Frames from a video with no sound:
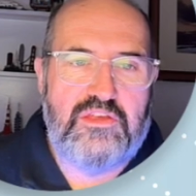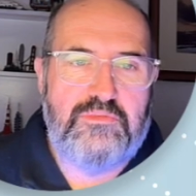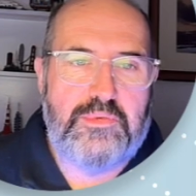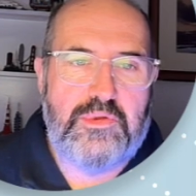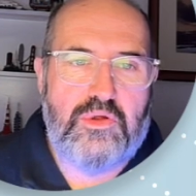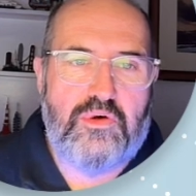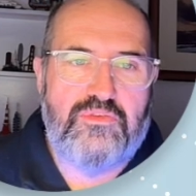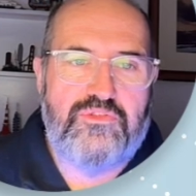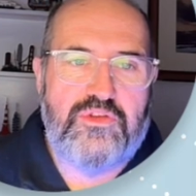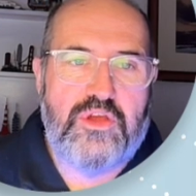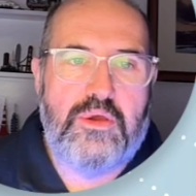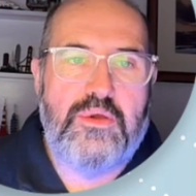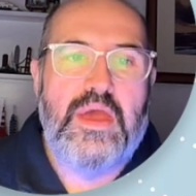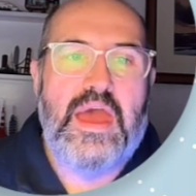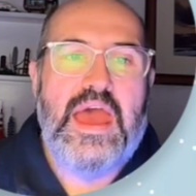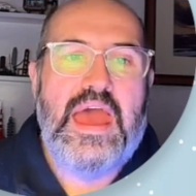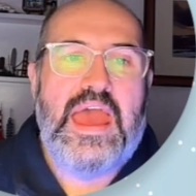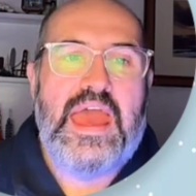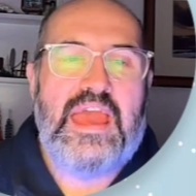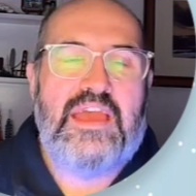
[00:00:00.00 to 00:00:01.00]
but also
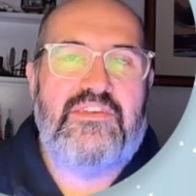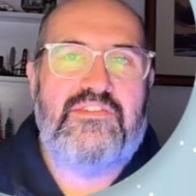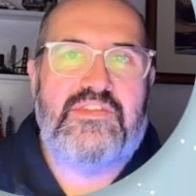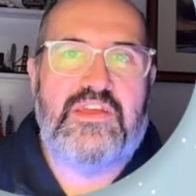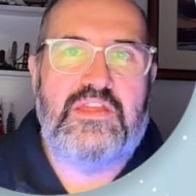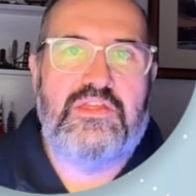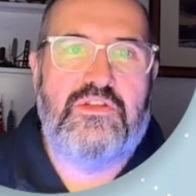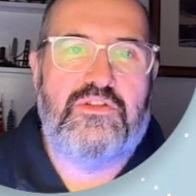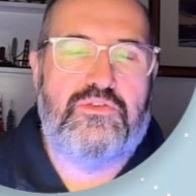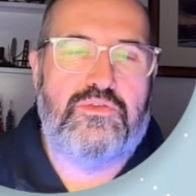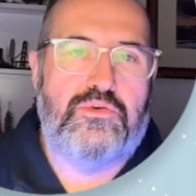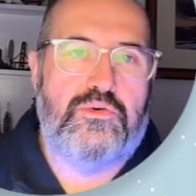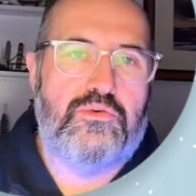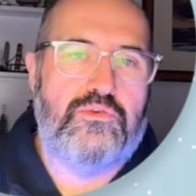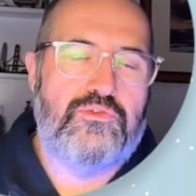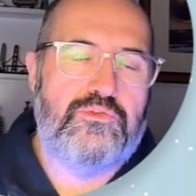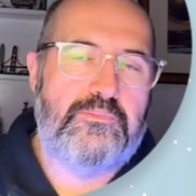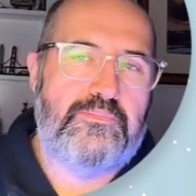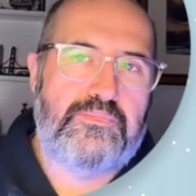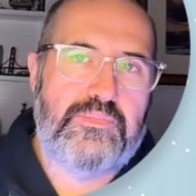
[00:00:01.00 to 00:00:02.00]
extend the
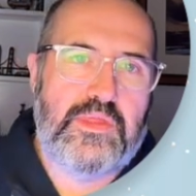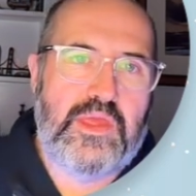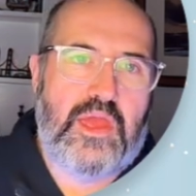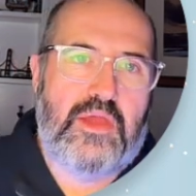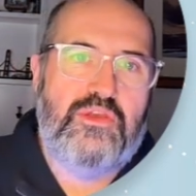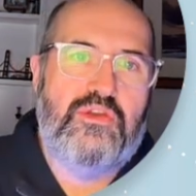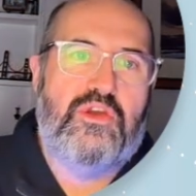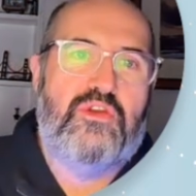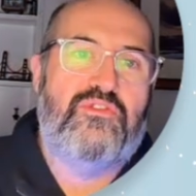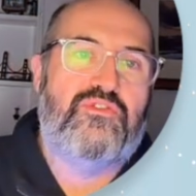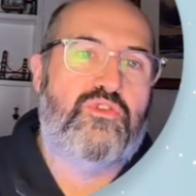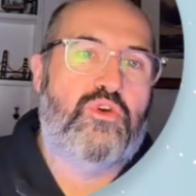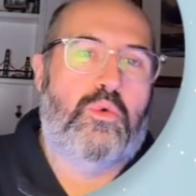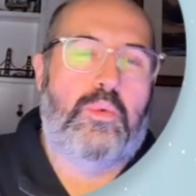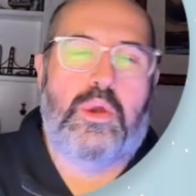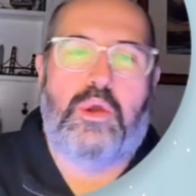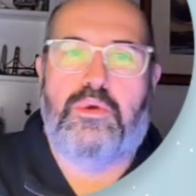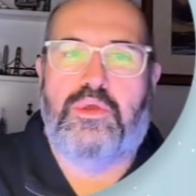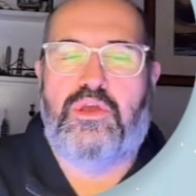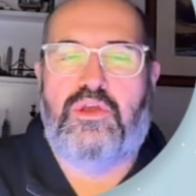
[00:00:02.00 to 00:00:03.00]
tools. You saw
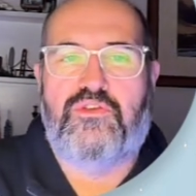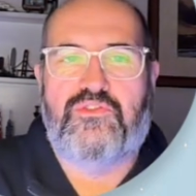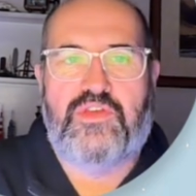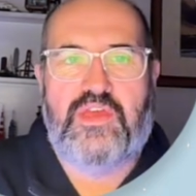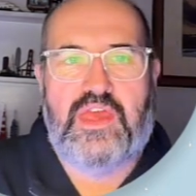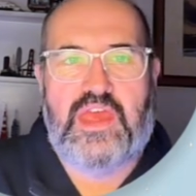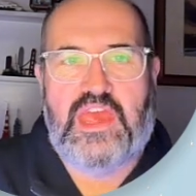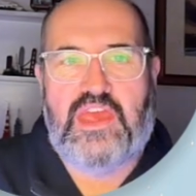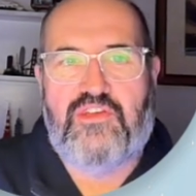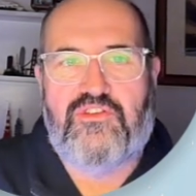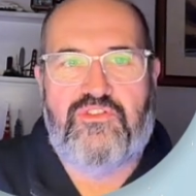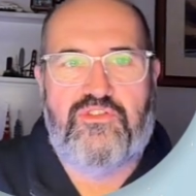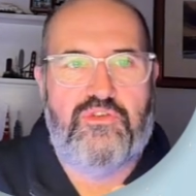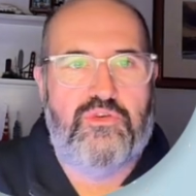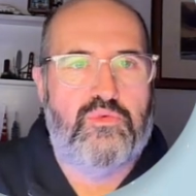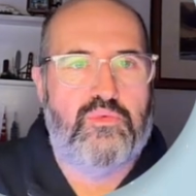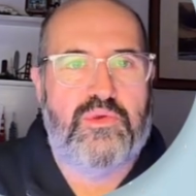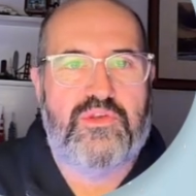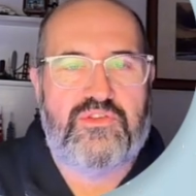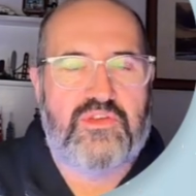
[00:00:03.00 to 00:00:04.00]
we were using issue,
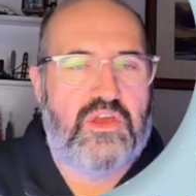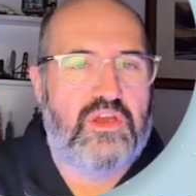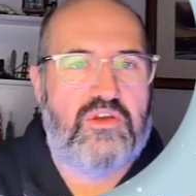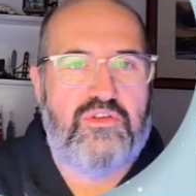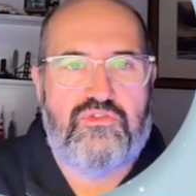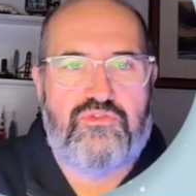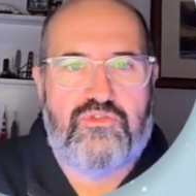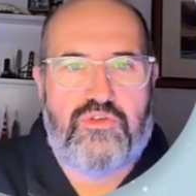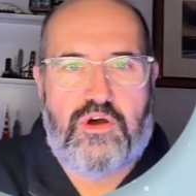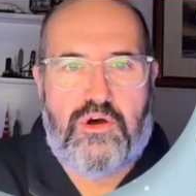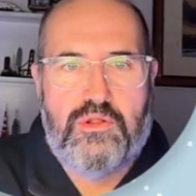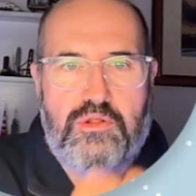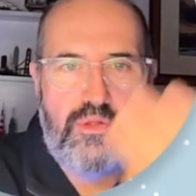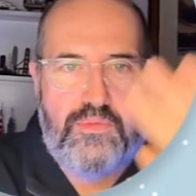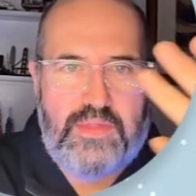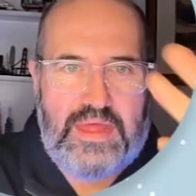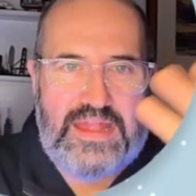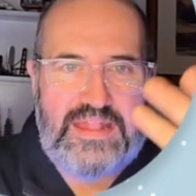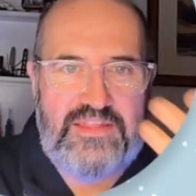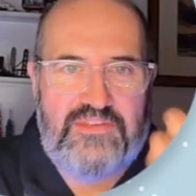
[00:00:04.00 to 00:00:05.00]
risk, and control on
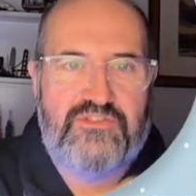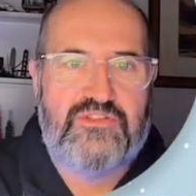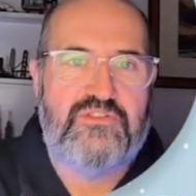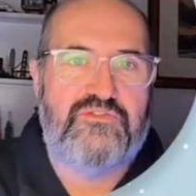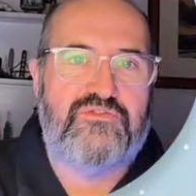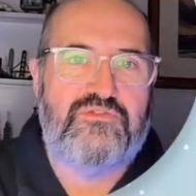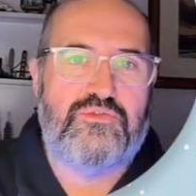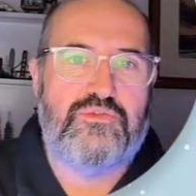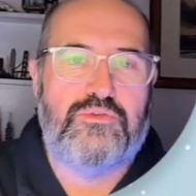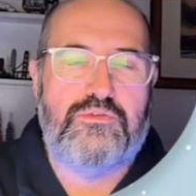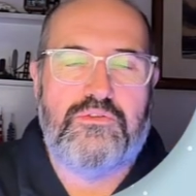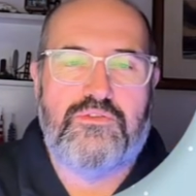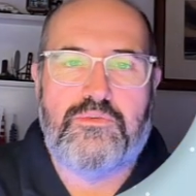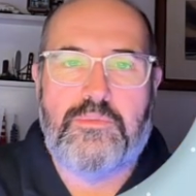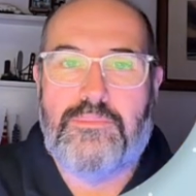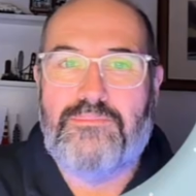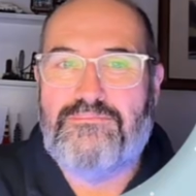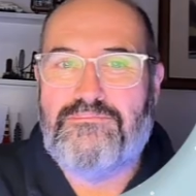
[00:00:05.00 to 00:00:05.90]
that list of tools.